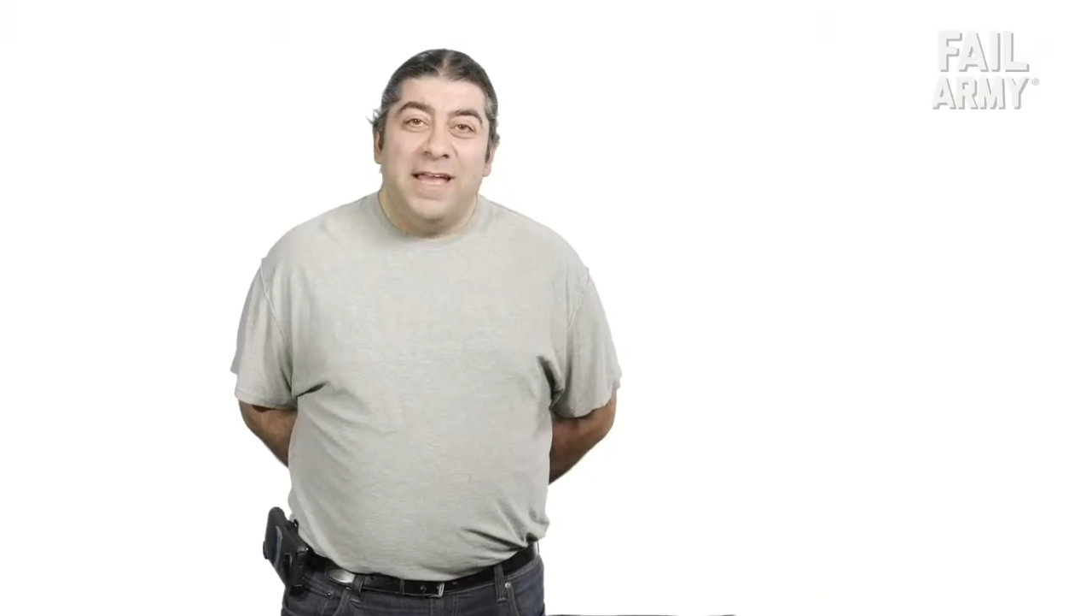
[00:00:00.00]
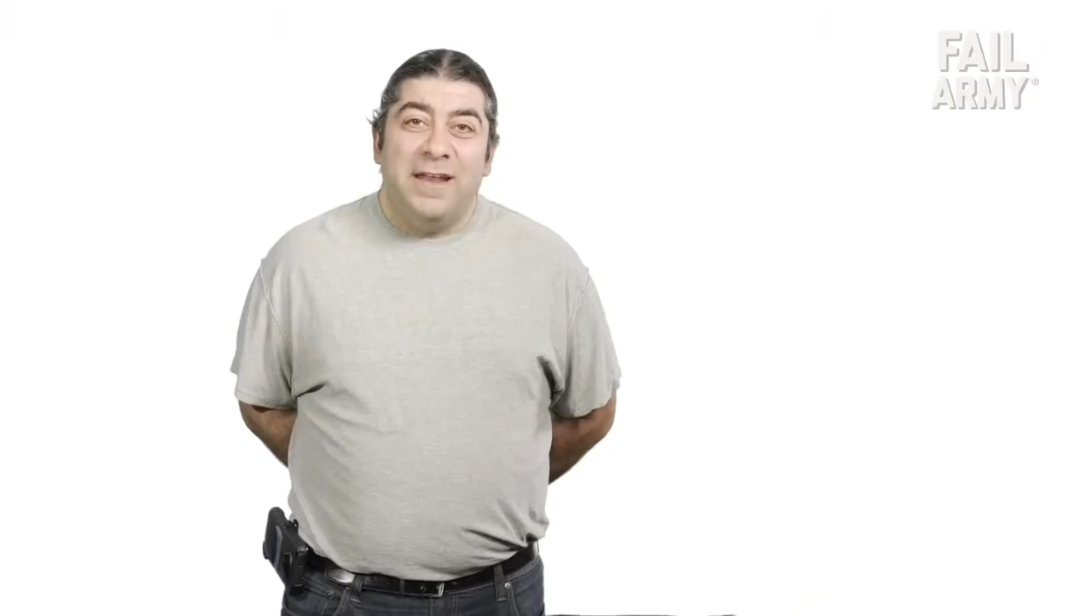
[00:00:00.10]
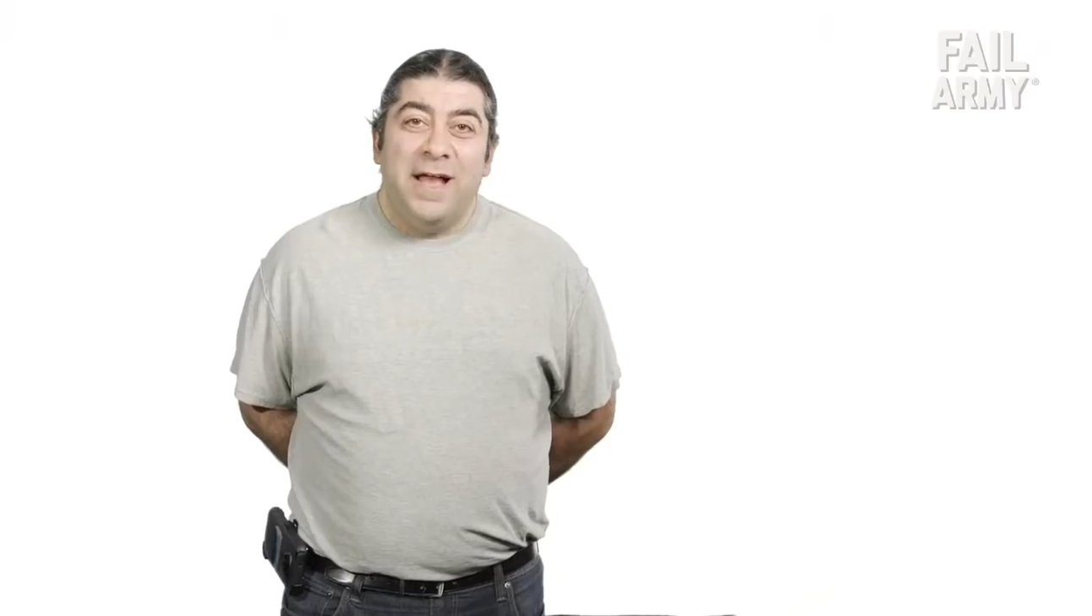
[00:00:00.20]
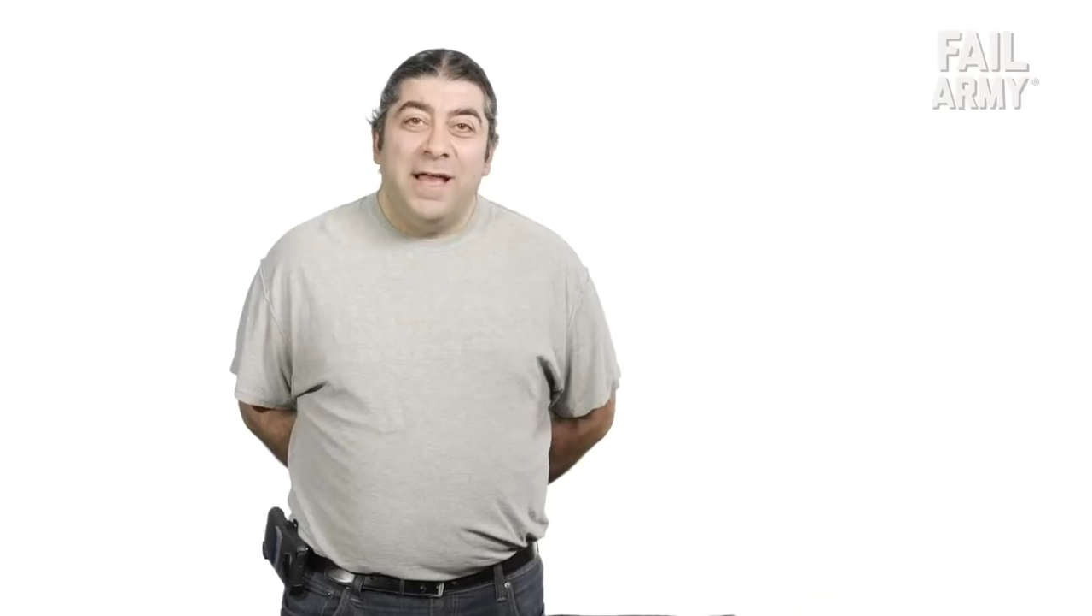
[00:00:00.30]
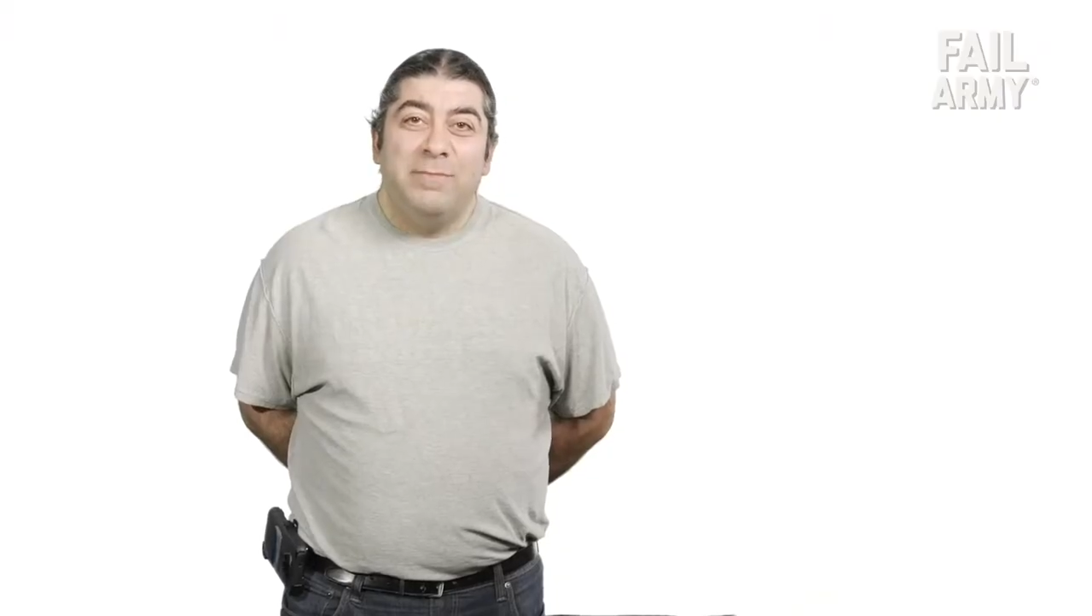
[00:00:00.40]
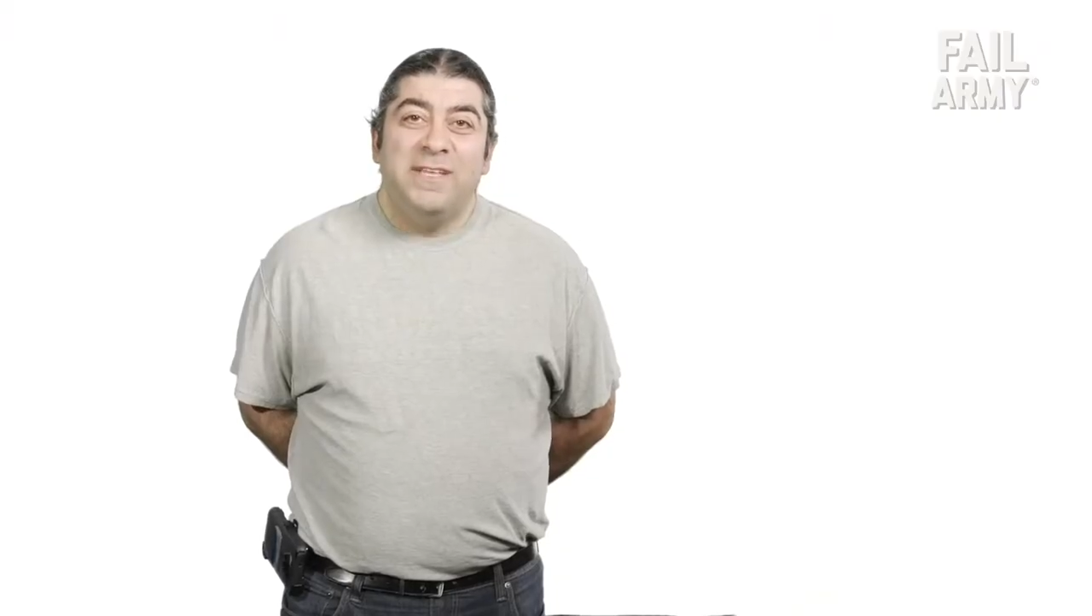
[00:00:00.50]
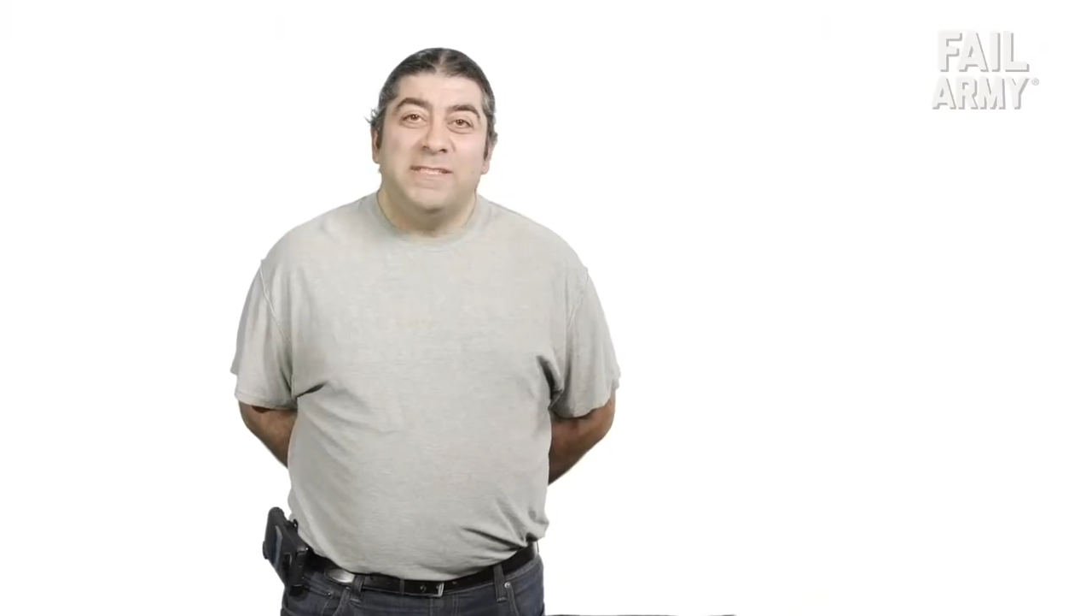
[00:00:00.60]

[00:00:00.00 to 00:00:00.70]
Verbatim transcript: and I am the